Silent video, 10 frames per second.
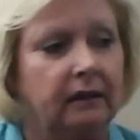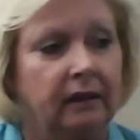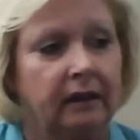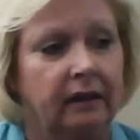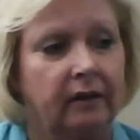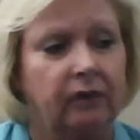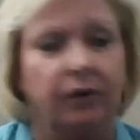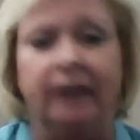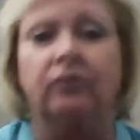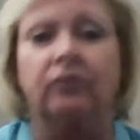
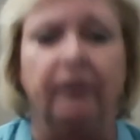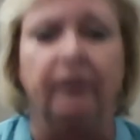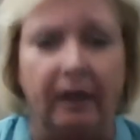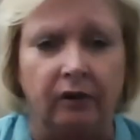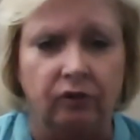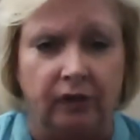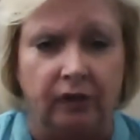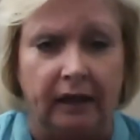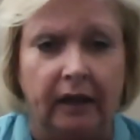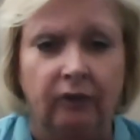transfer of energy
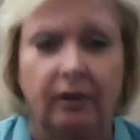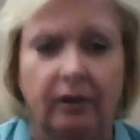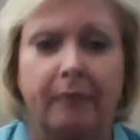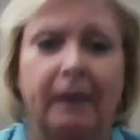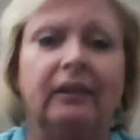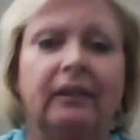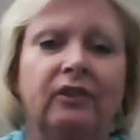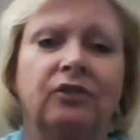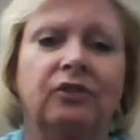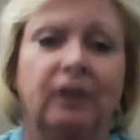so that my listeners
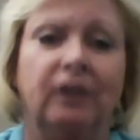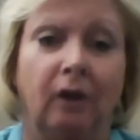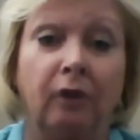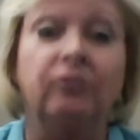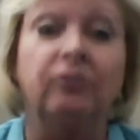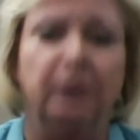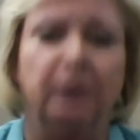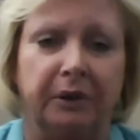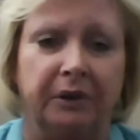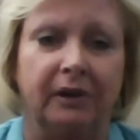can also
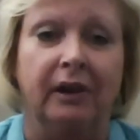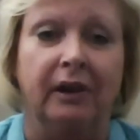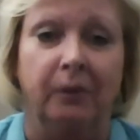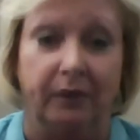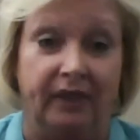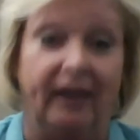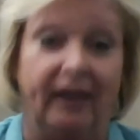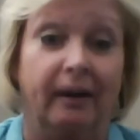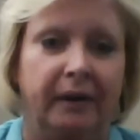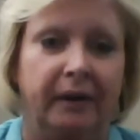learn what they are
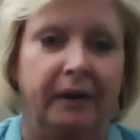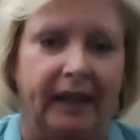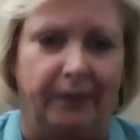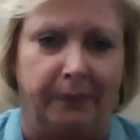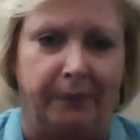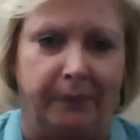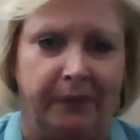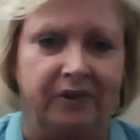putting out in the world.